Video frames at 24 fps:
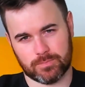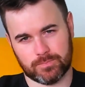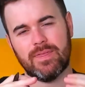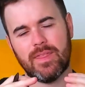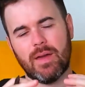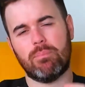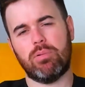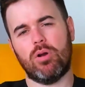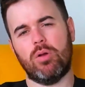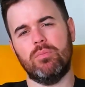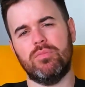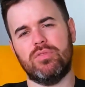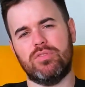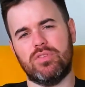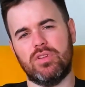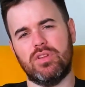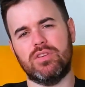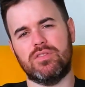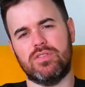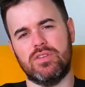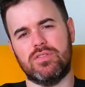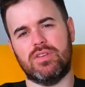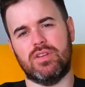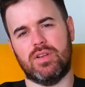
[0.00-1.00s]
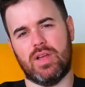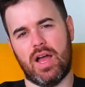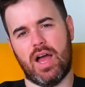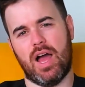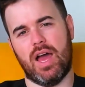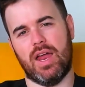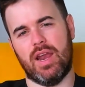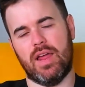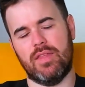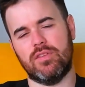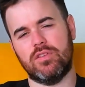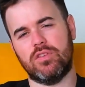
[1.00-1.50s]
That problem still exists at
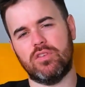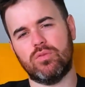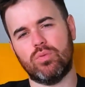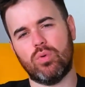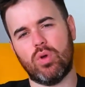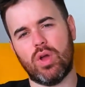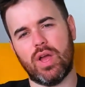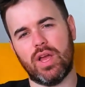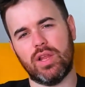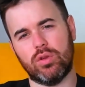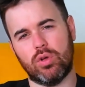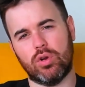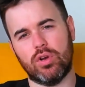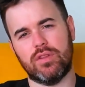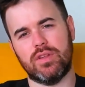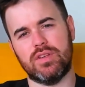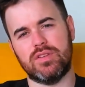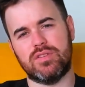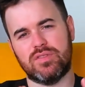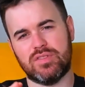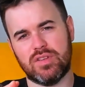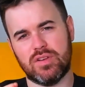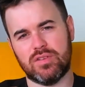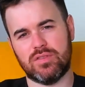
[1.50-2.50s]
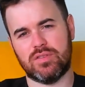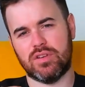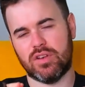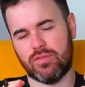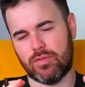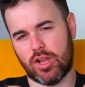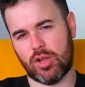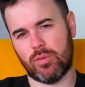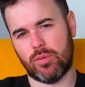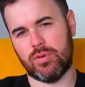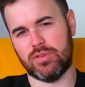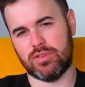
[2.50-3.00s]
heart. And this is why a lot of these citizen
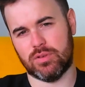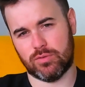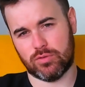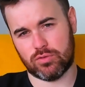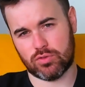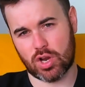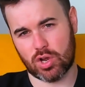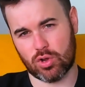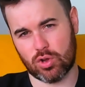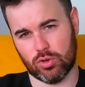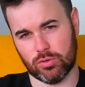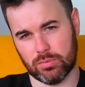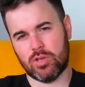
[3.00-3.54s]
developers have struggled.